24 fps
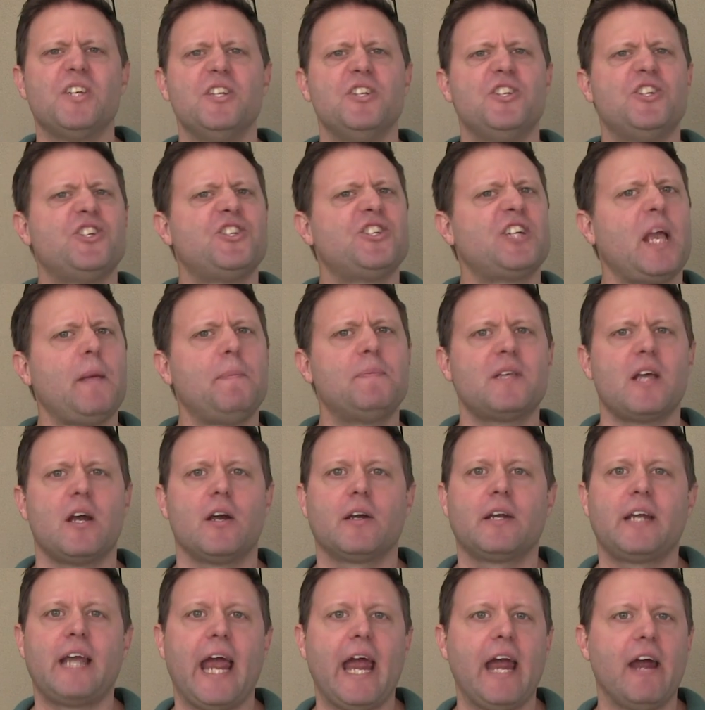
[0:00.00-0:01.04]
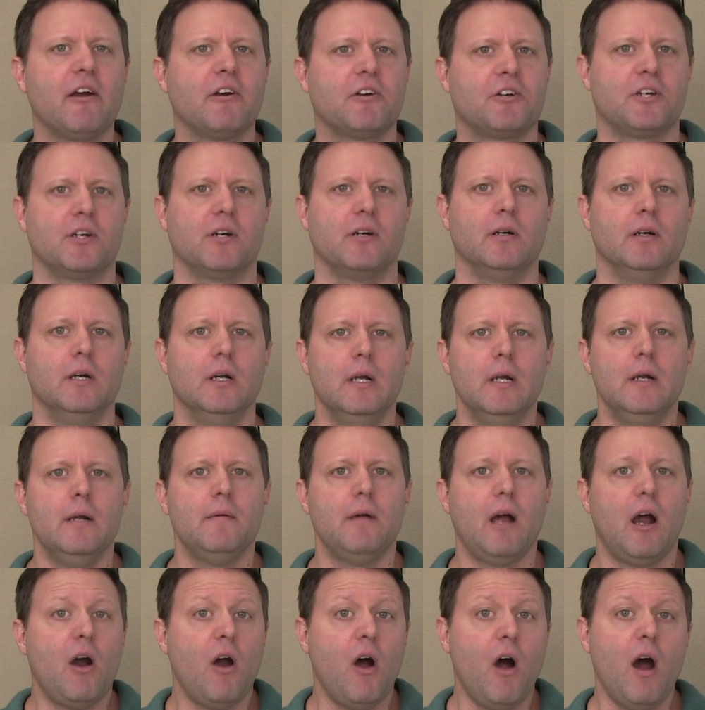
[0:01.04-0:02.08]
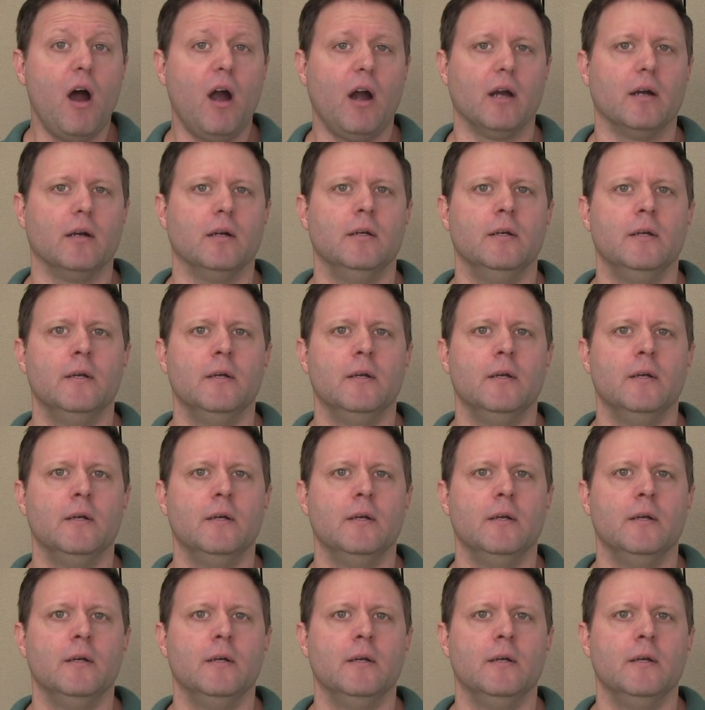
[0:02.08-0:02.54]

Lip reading: and shapes our character, our heart.